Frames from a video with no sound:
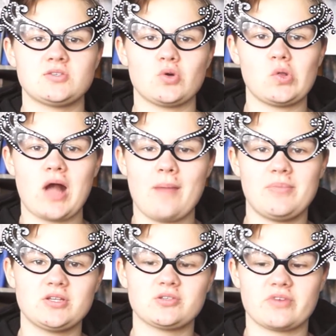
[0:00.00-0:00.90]
all
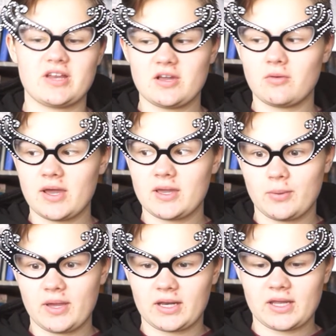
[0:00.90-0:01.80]
happened really quite
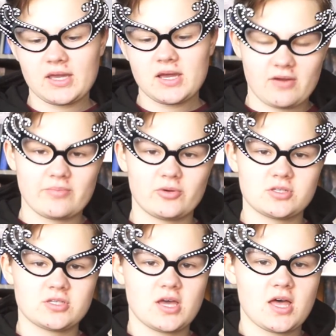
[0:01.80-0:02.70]
quickly. Harry
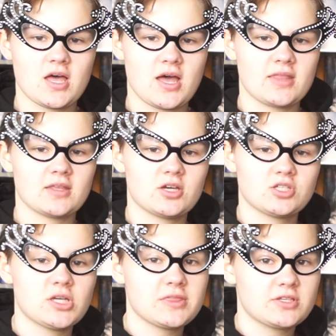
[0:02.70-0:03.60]
Potter and the
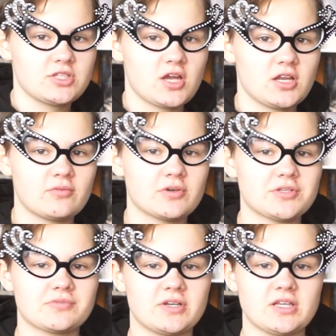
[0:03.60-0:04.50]
Cursed Child: The Journey
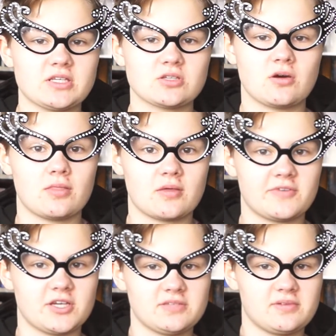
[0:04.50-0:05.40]
was released on the
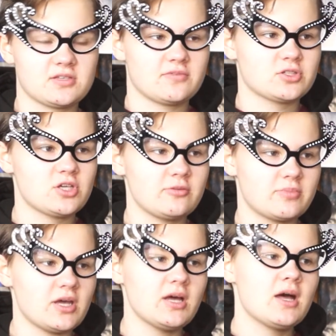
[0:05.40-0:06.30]
31st of
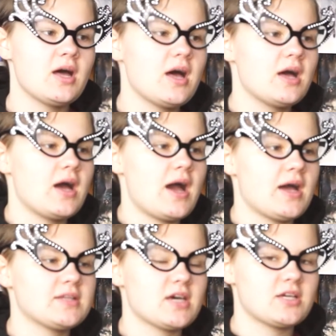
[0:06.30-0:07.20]
October,
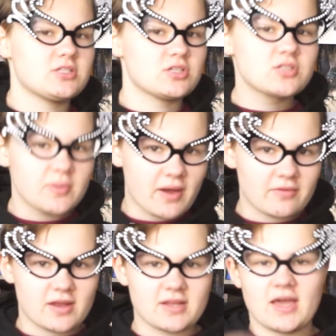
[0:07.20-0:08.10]
and I just about
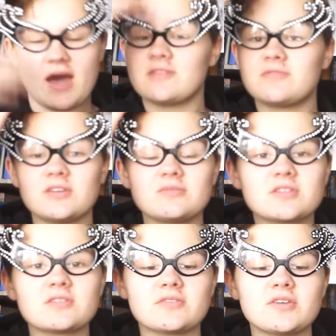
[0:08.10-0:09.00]
read it and filmed
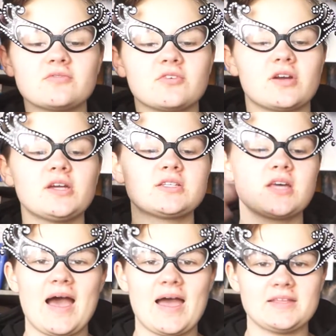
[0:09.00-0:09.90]
the review for it.
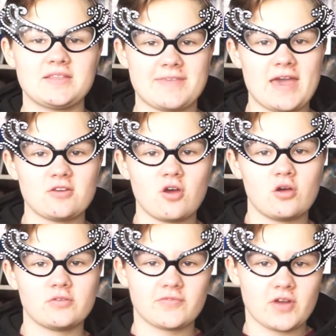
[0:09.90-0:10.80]
And then
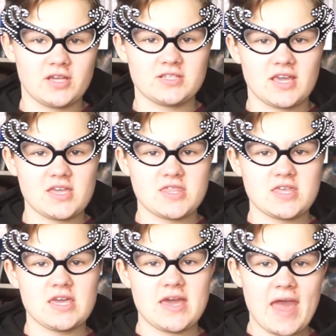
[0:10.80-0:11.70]
on Friday
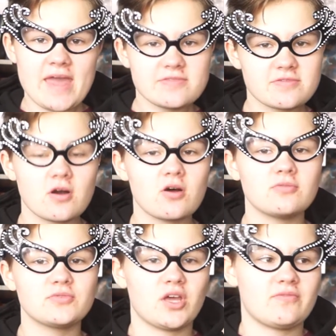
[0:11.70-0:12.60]
the 8th
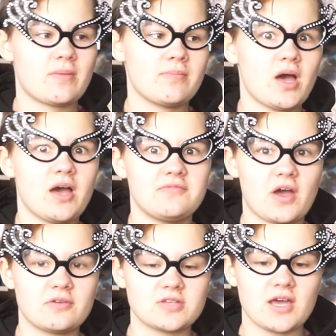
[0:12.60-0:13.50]
of November I
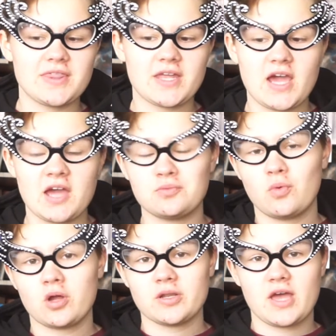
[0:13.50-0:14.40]
found out that I had
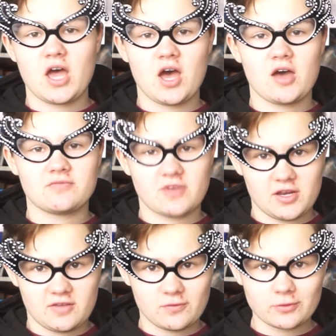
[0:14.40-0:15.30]
won
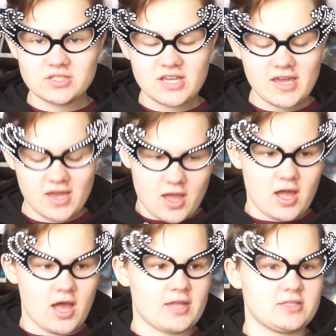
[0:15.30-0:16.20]
Friday 40,
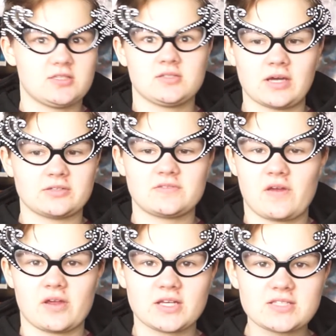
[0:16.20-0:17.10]
and I was
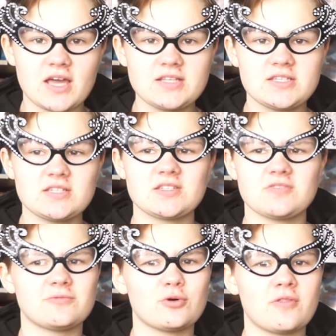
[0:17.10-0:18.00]
very excited
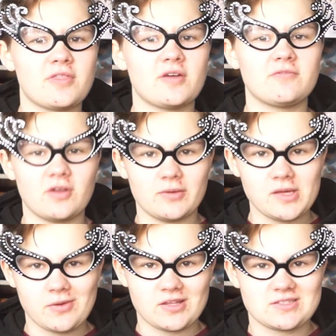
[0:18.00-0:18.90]
for the
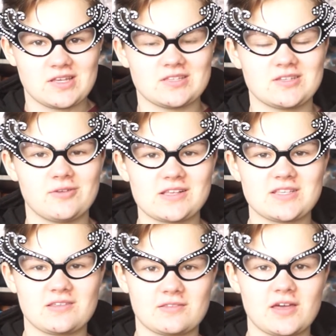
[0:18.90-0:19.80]
following Wednesday, so
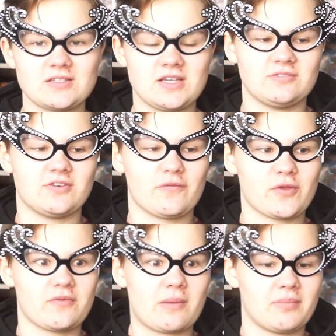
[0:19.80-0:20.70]
Wednesday the 13th of
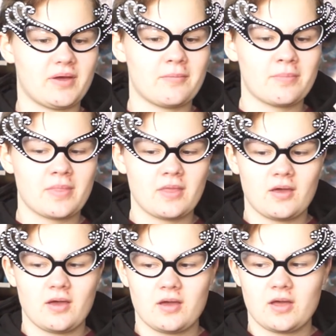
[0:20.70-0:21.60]
November.
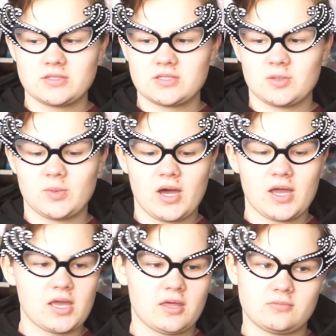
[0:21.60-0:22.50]
So
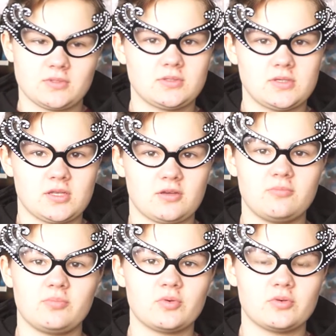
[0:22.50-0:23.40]
I,
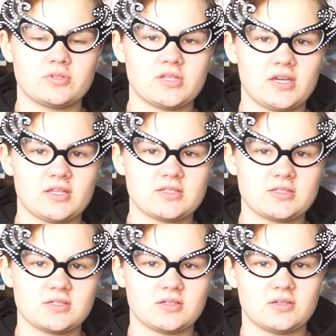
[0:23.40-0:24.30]
bought tickets
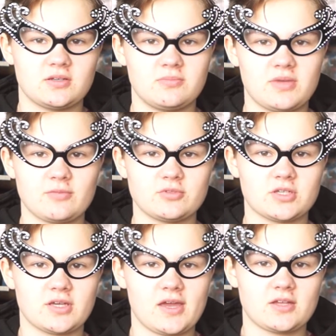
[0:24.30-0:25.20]
to be able
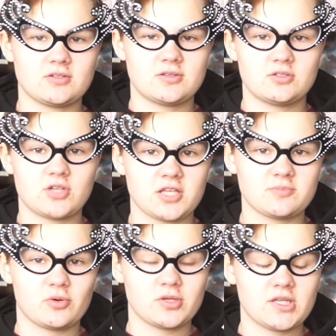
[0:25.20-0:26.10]
to get
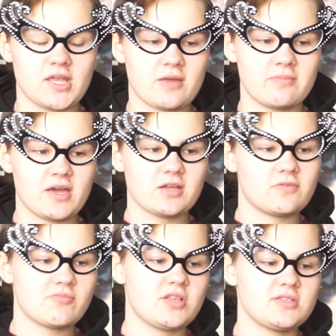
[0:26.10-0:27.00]
transported there and back
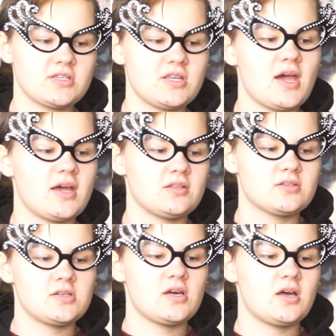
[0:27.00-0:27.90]
from London,
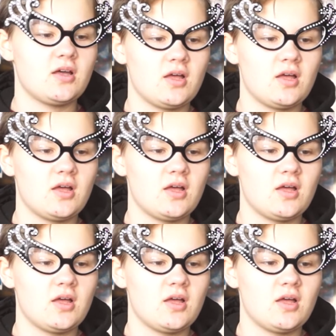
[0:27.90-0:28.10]
and